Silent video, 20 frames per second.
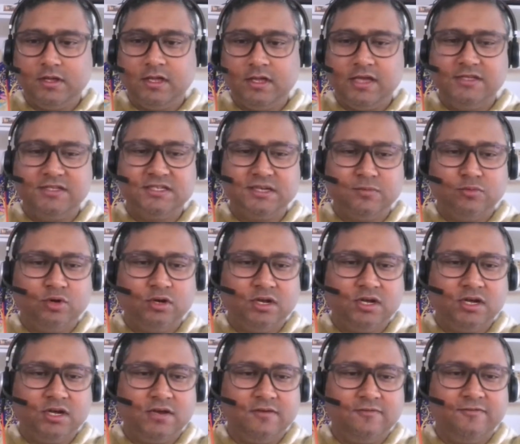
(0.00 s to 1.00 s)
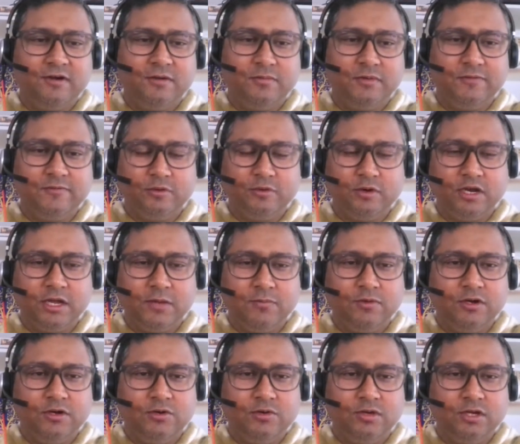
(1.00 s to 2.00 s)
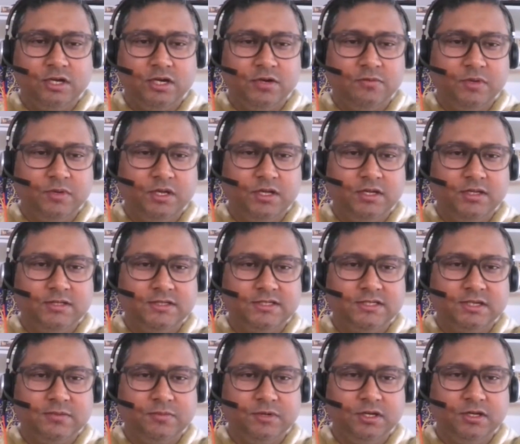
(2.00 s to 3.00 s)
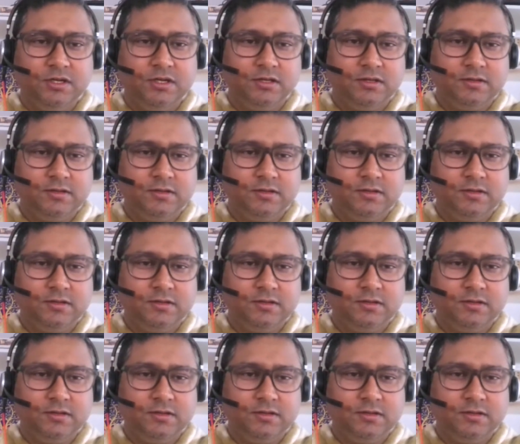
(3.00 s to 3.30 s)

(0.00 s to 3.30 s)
can someone confirm if you are able to hear me and see me?